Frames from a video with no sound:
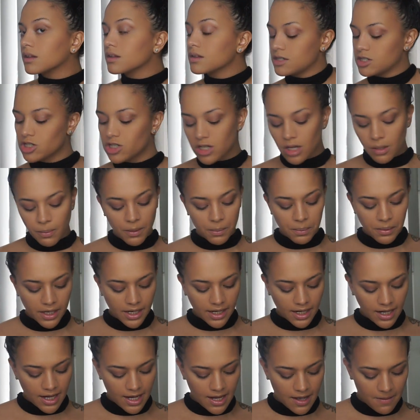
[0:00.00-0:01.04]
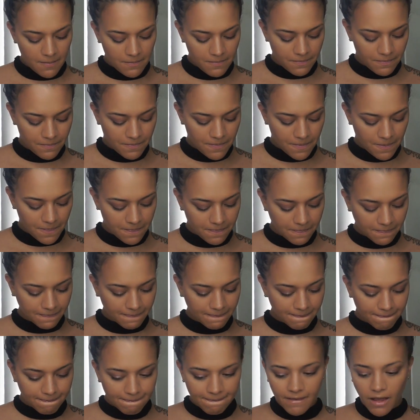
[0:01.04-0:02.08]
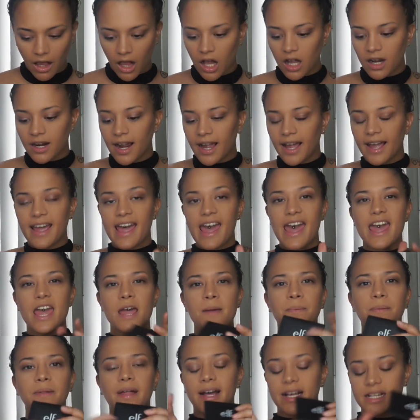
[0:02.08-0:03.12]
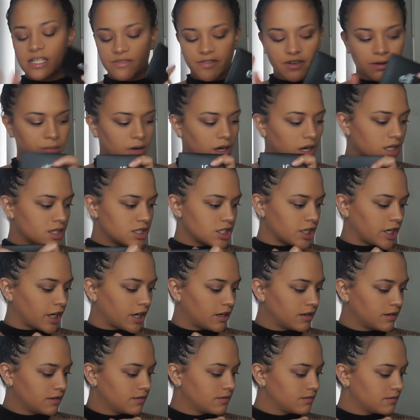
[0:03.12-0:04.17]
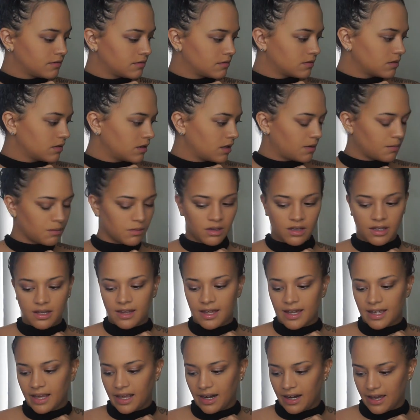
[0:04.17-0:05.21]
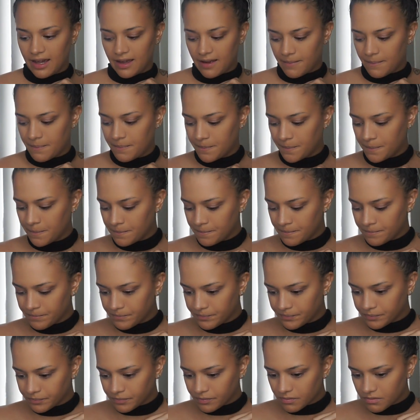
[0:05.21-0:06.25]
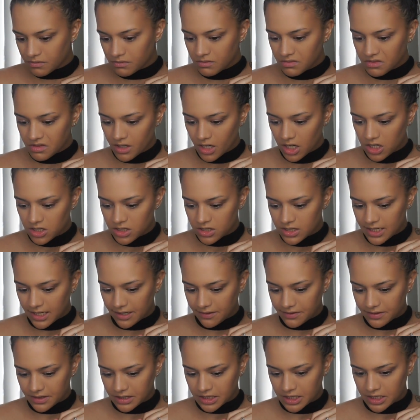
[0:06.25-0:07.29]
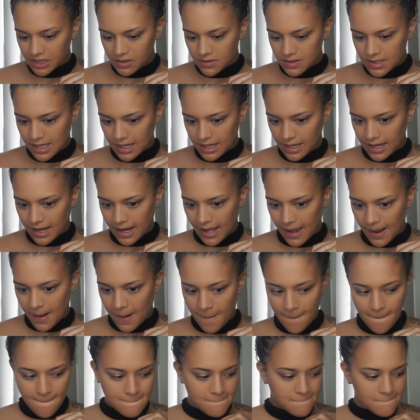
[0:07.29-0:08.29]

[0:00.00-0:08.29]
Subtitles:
Super pretty. All right, A+ for bronzer. I'm really liking it. Definitely use that again.